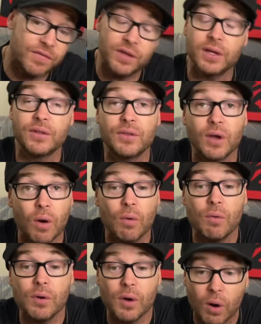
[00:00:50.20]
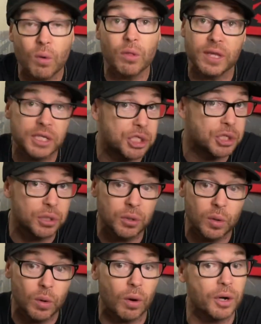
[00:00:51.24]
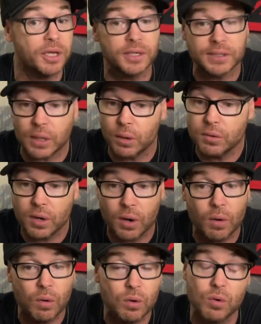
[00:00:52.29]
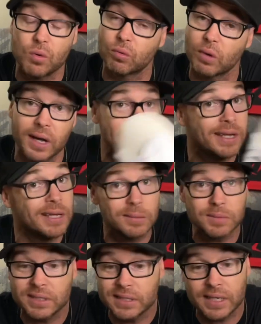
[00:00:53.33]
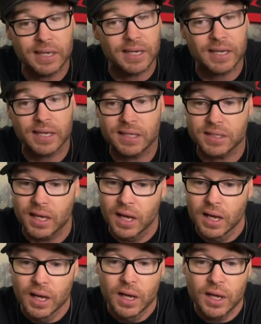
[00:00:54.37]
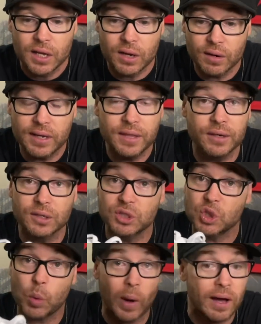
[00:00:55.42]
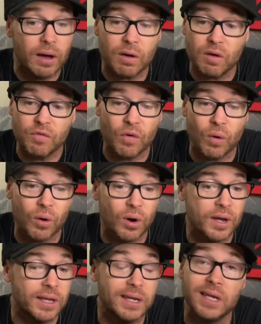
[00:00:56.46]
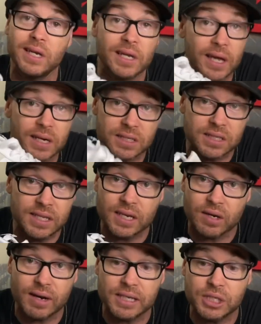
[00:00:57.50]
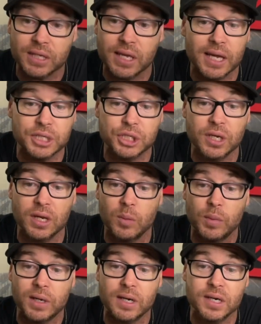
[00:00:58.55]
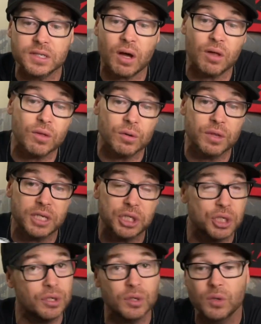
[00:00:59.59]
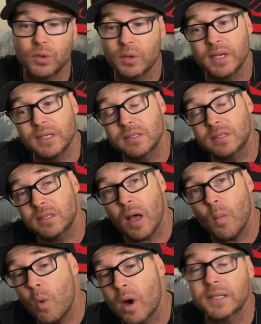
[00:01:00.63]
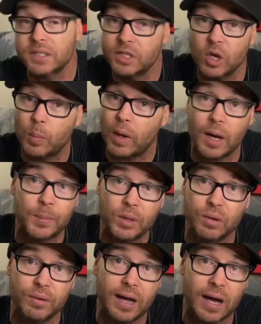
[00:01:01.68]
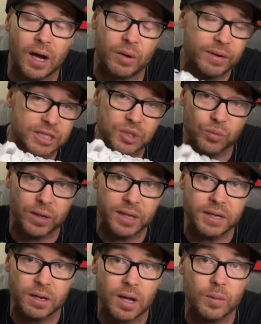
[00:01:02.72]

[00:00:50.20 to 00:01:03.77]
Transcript: you don't know this shoe or you don't know who Run DMC is, you're either 12 or you need to get a sneaker education, because although this shoe is somewhat still popular now, it's really not a